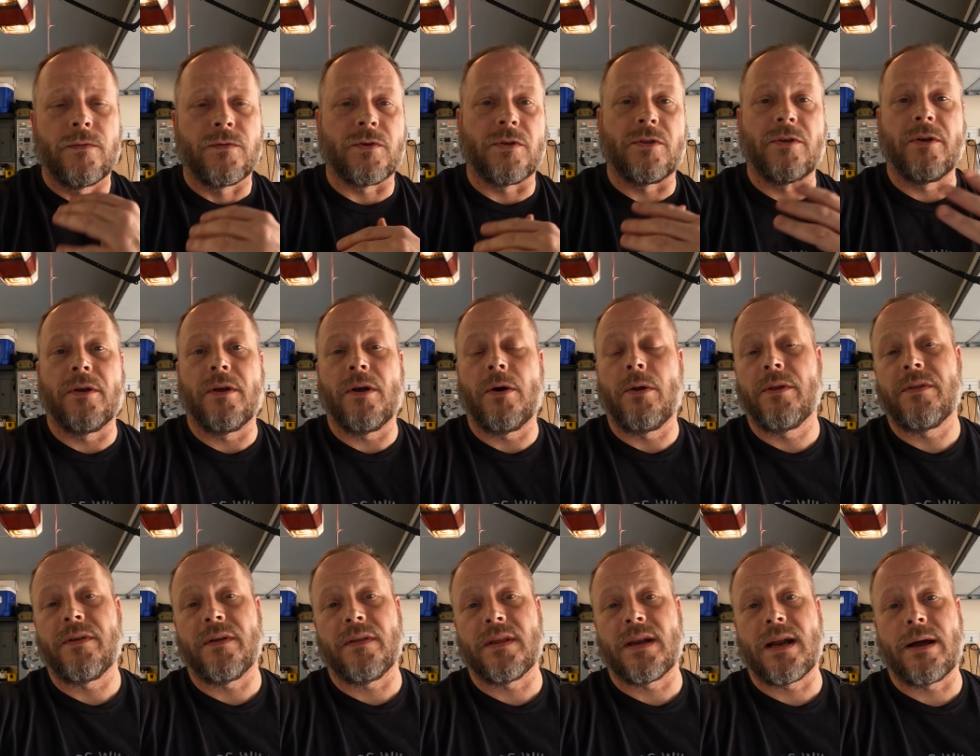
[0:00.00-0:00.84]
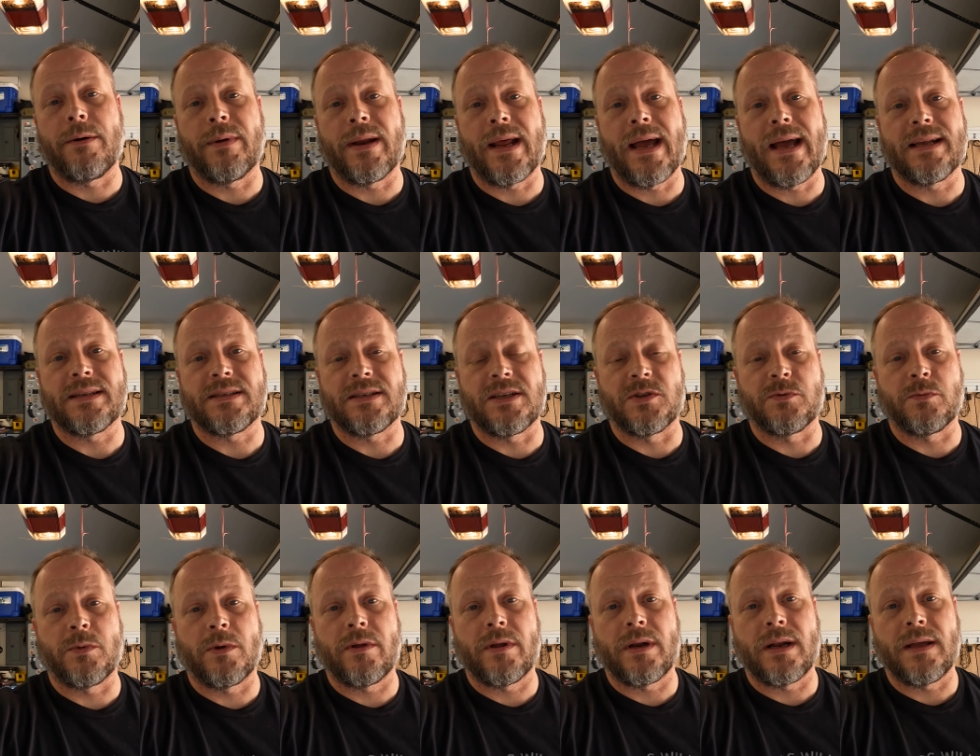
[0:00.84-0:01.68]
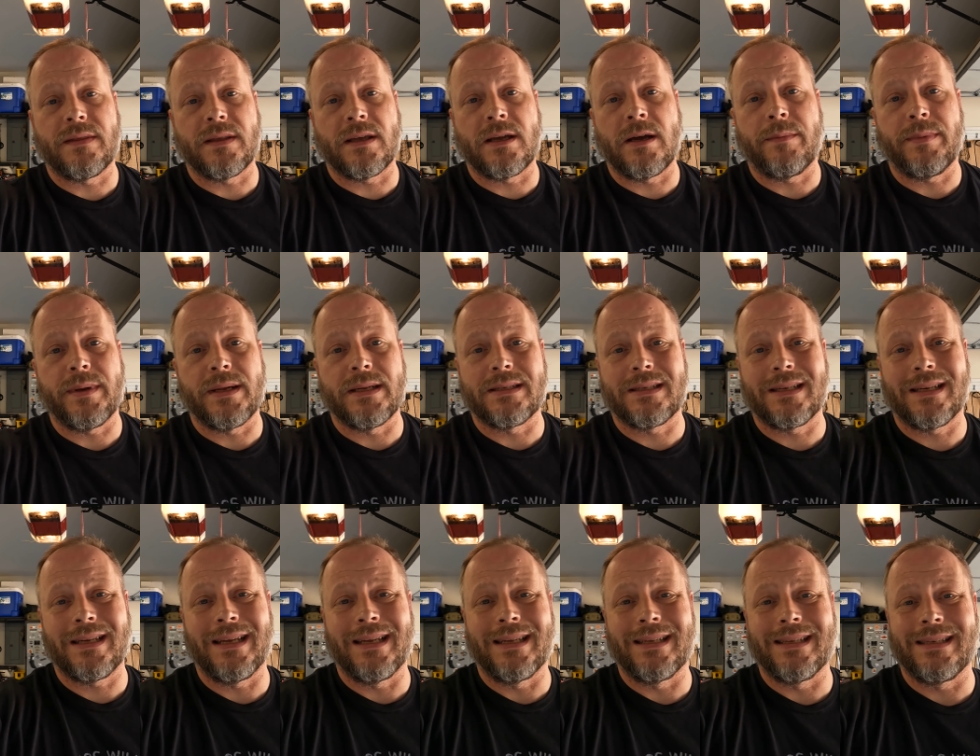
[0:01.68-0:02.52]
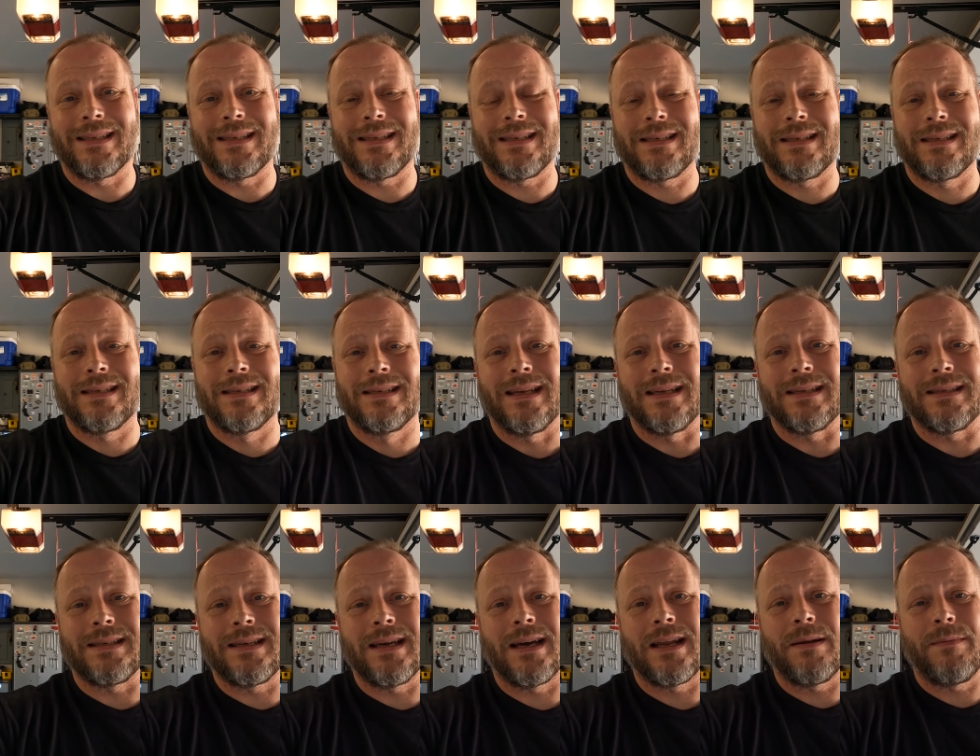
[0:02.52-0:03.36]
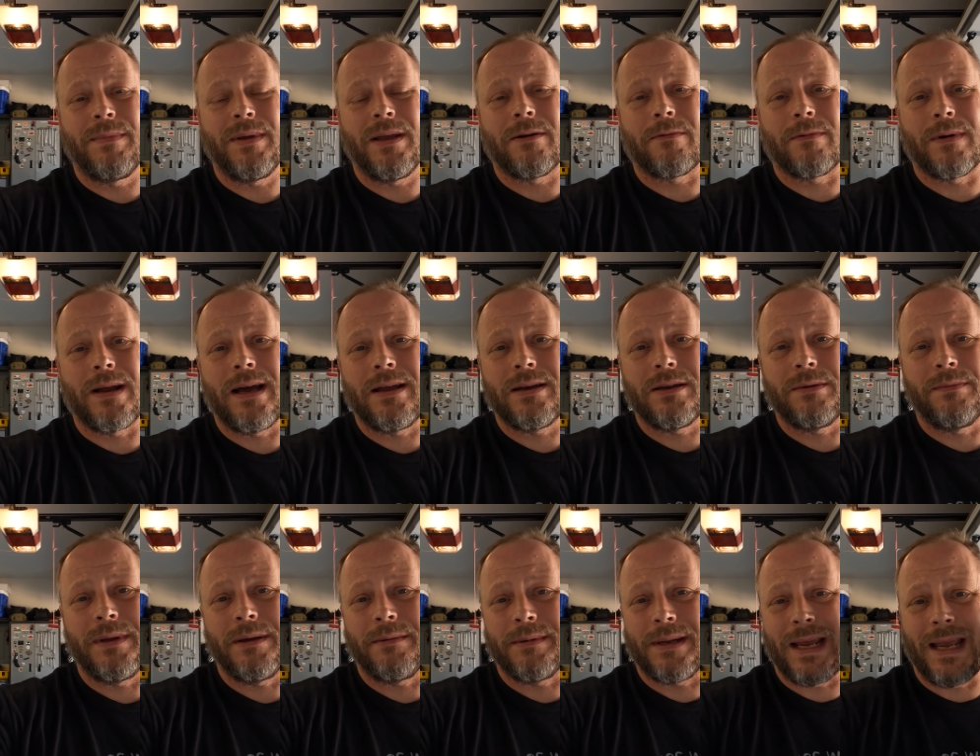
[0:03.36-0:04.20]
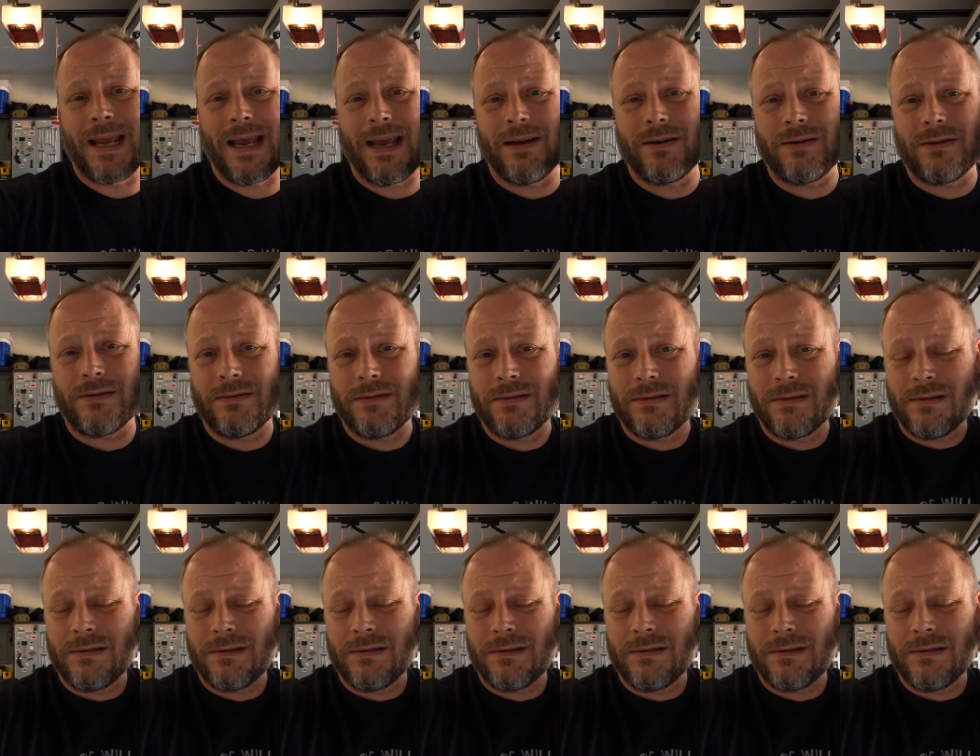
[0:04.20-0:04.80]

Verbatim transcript: So the only thing that I would ask is whether or not the company is is, is going to be around to be able to handle,